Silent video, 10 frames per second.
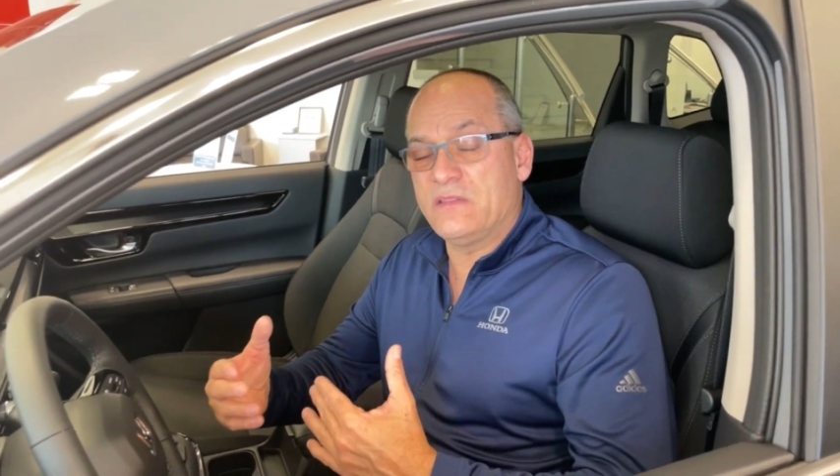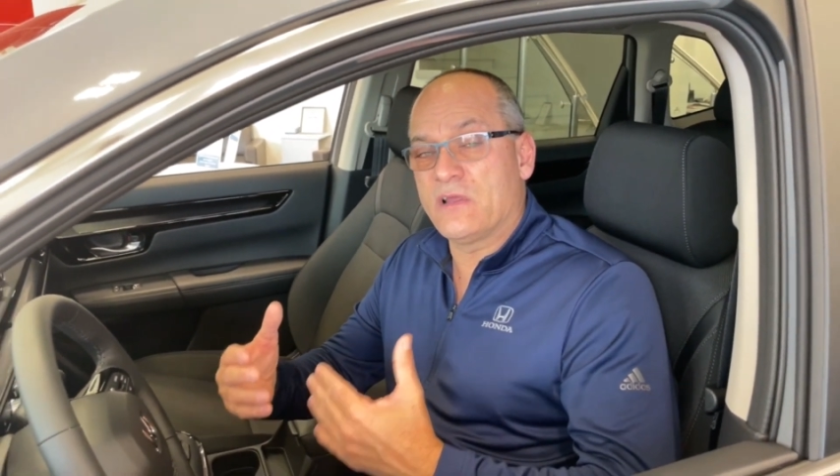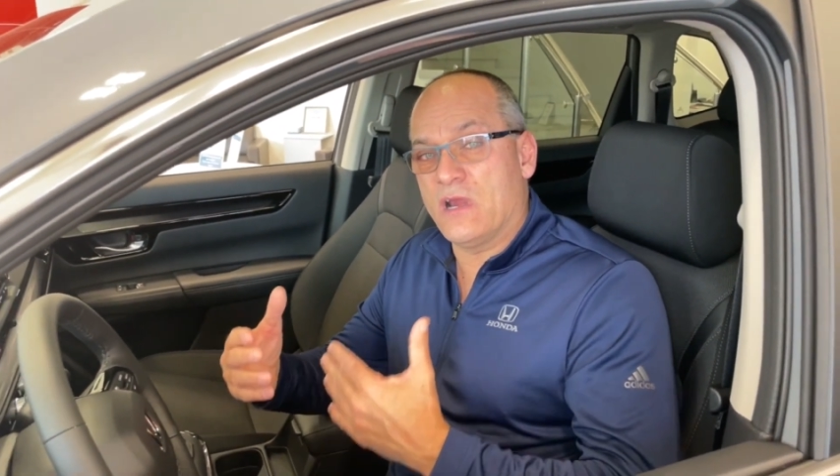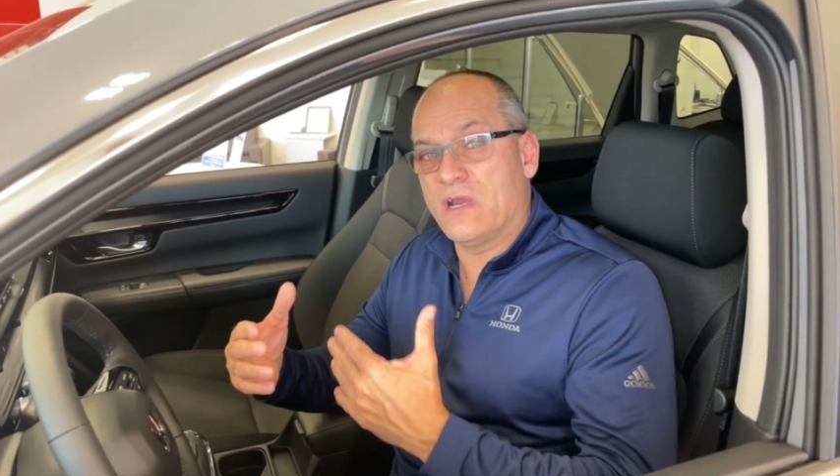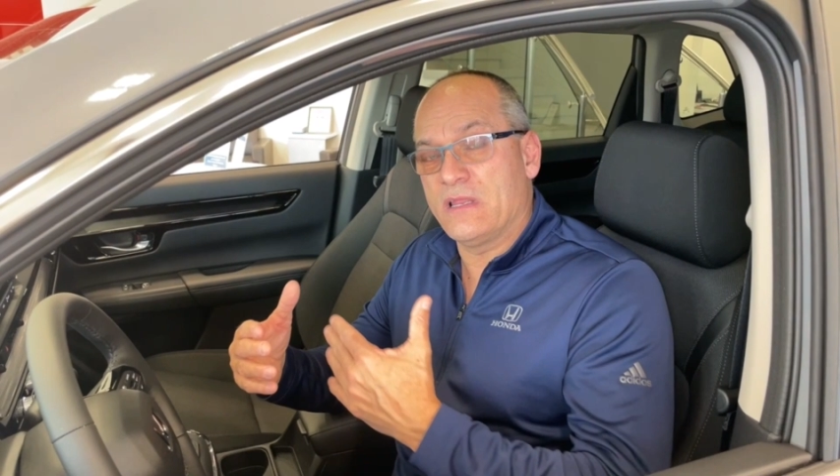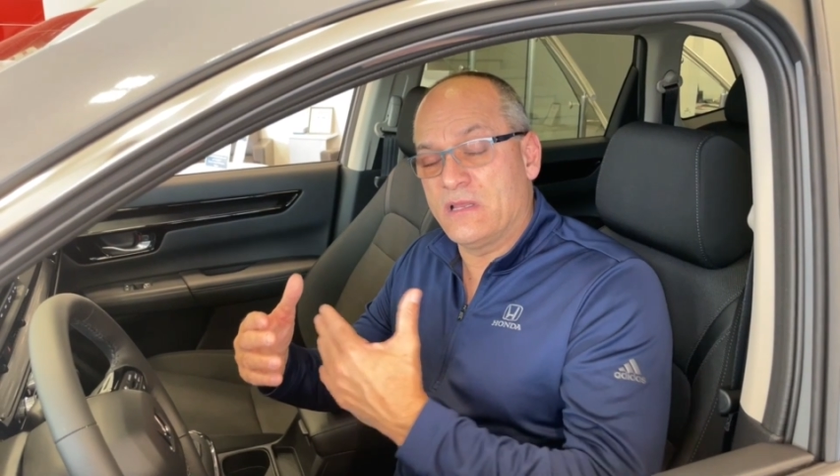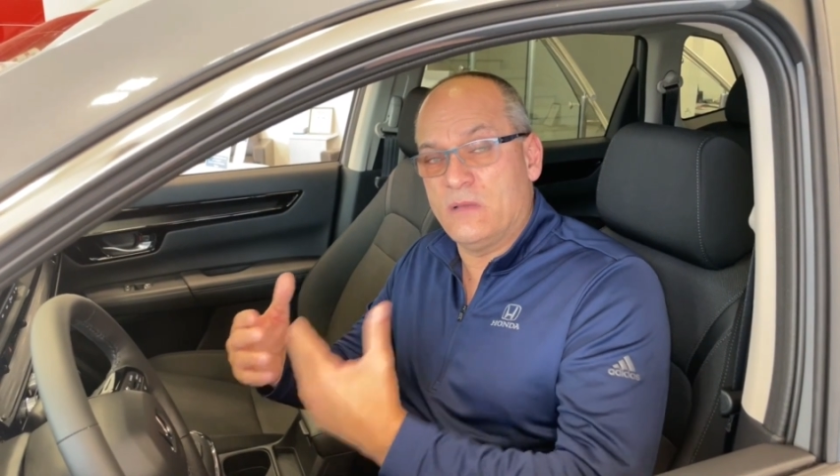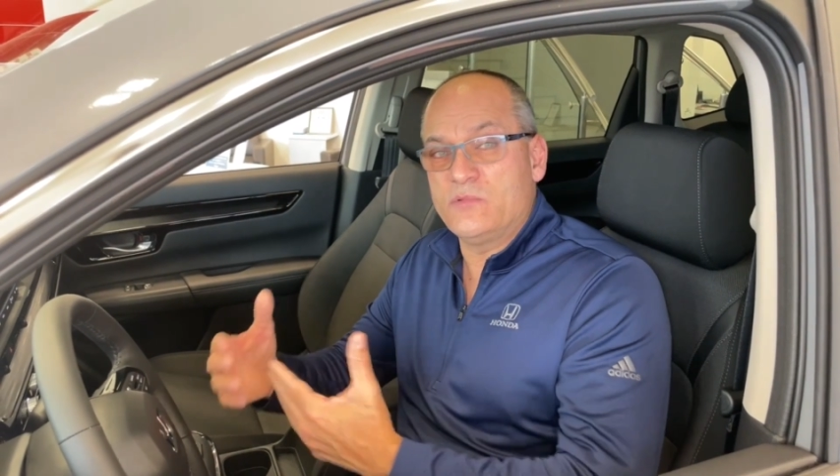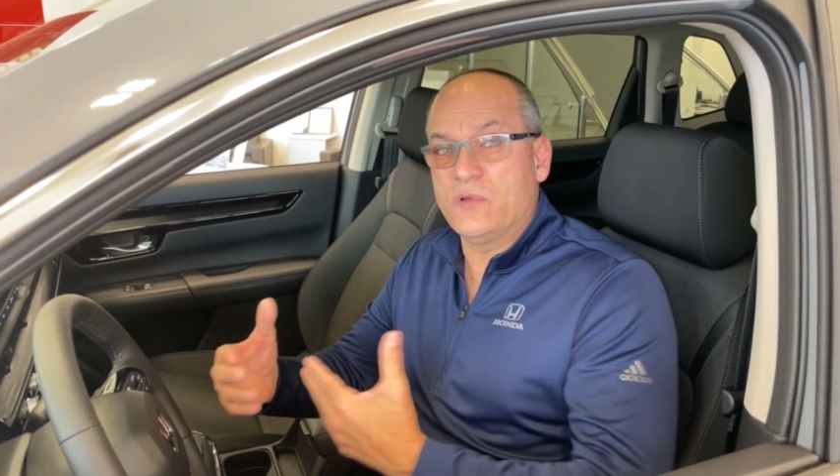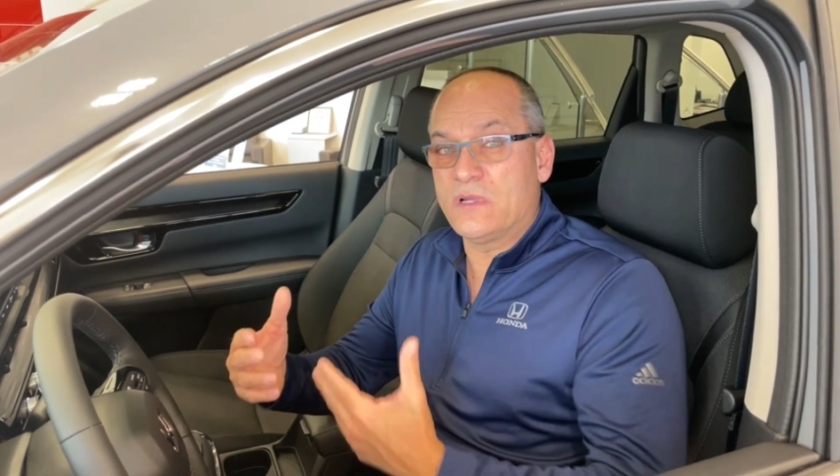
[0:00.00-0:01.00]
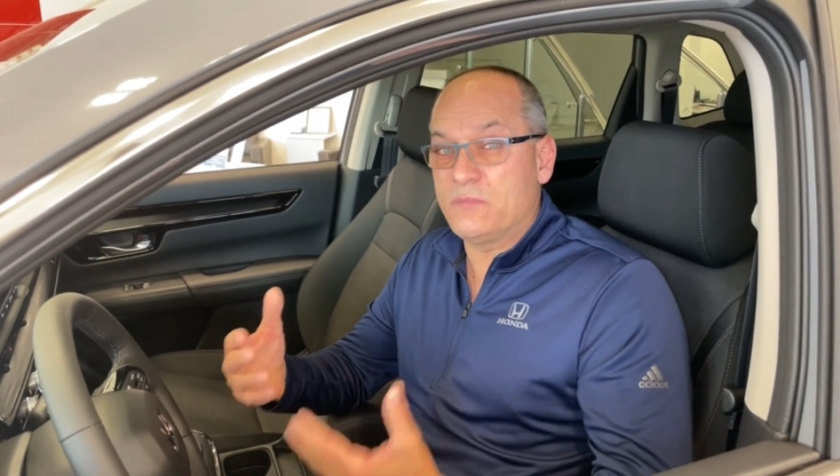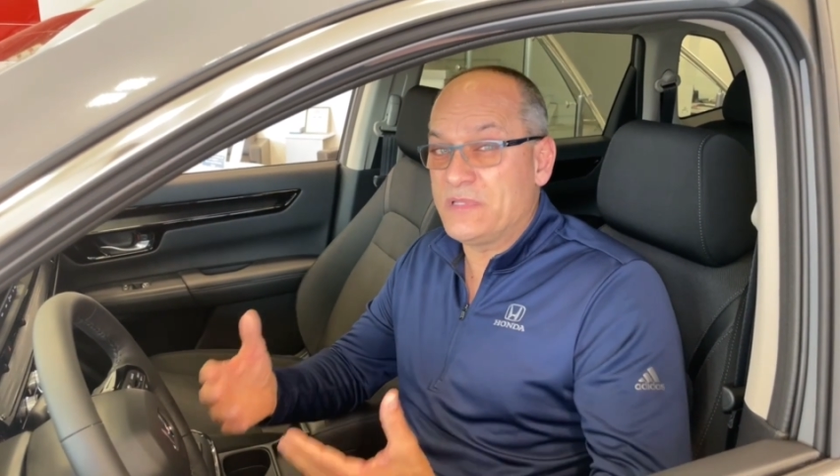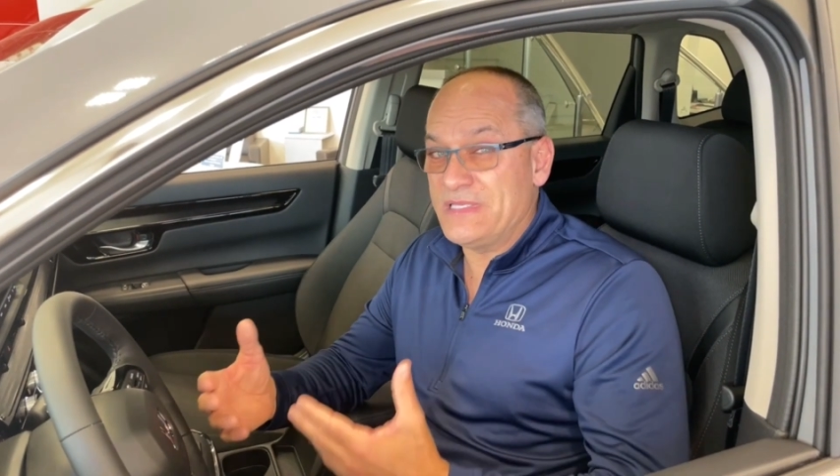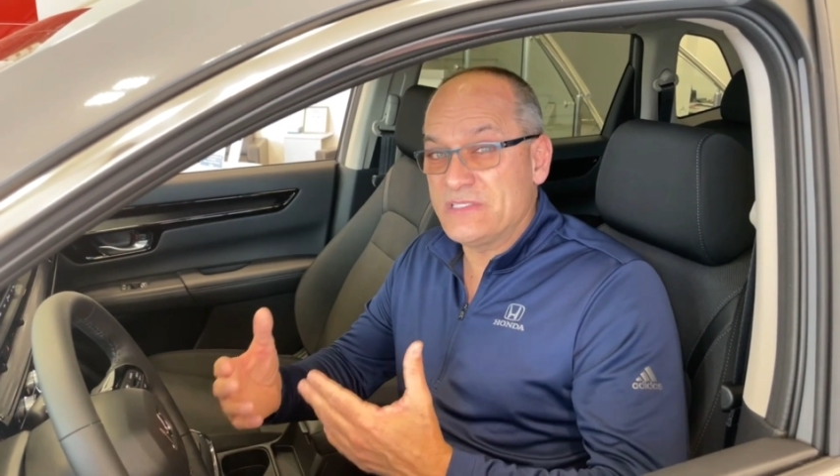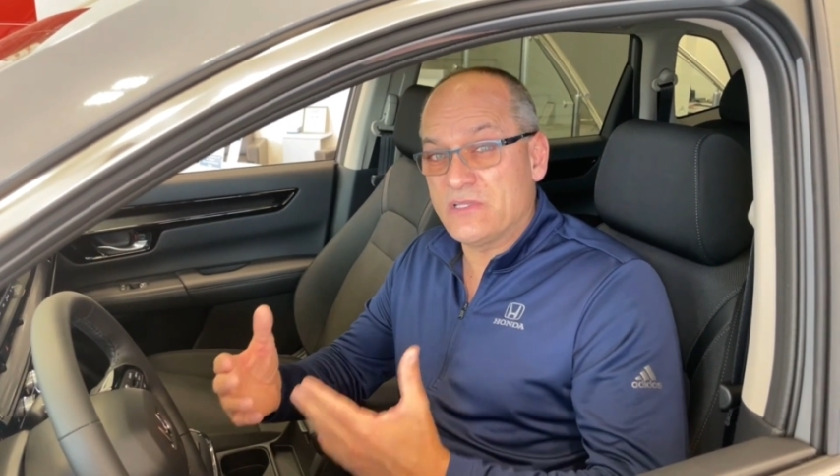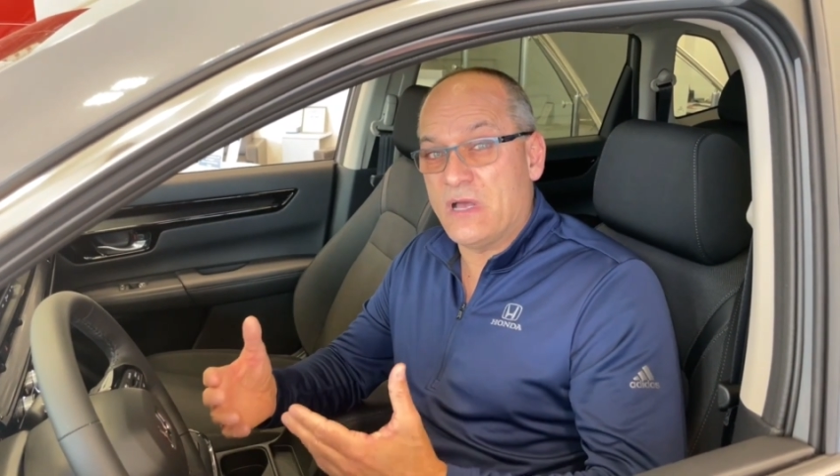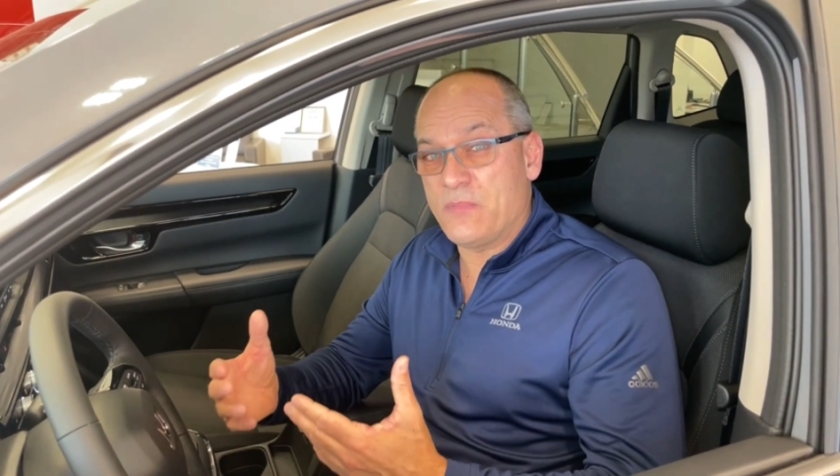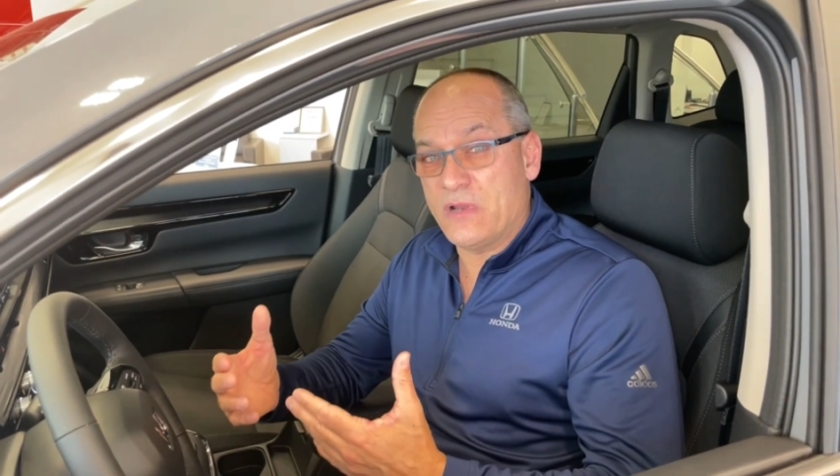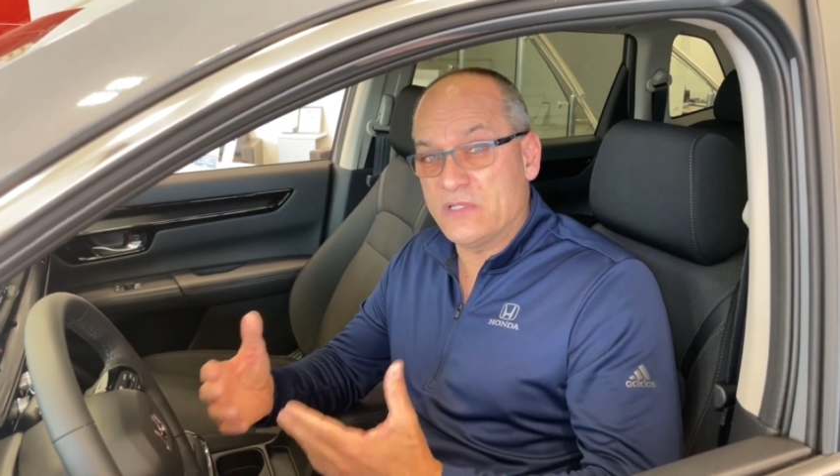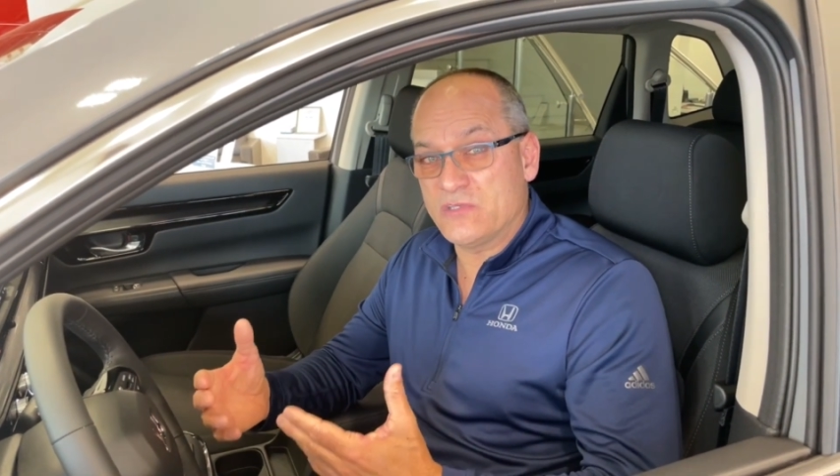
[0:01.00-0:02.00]
the car can come to a complete stop
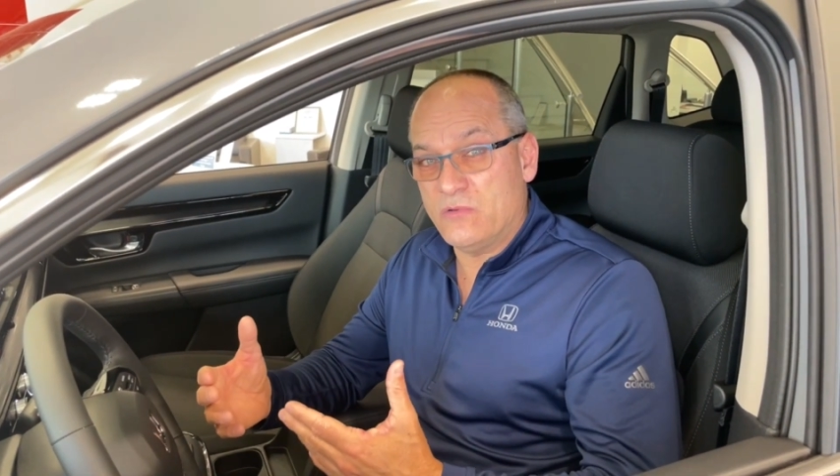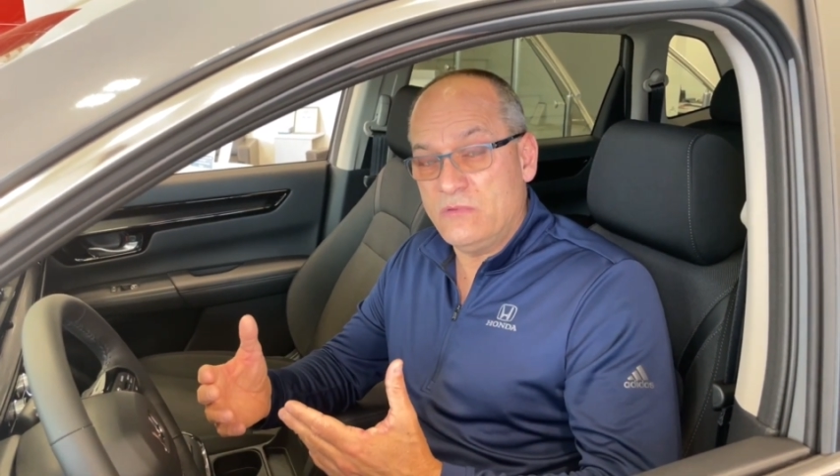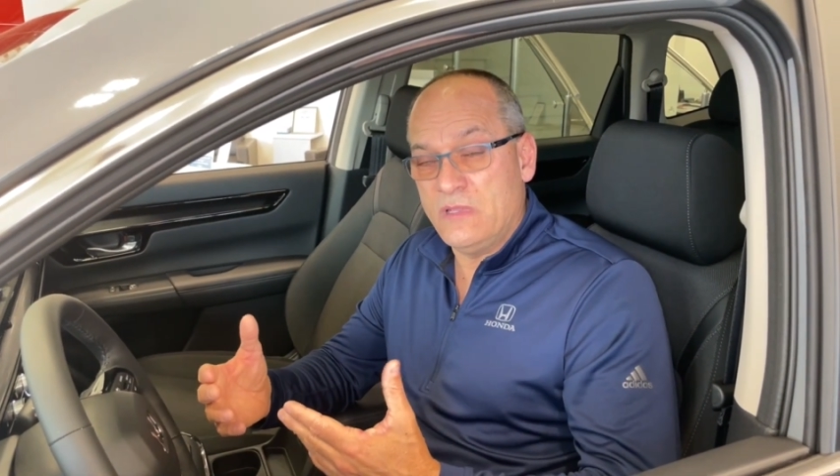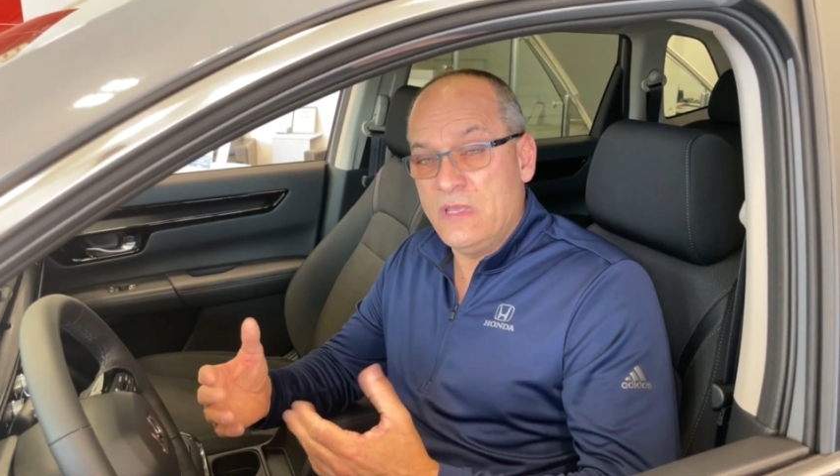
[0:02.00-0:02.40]
on its own.